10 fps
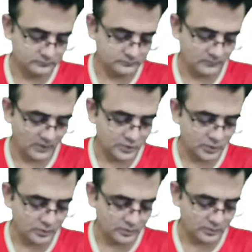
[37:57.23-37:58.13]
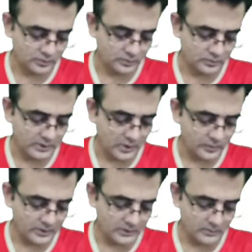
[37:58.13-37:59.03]
So now
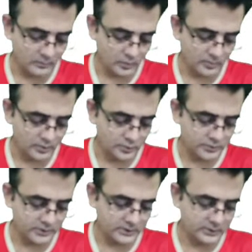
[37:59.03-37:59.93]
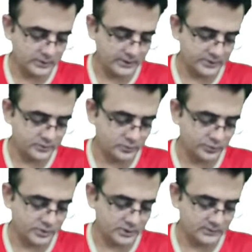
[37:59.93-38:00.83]
we move on to the next
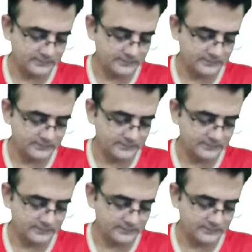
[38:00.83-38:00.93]
question.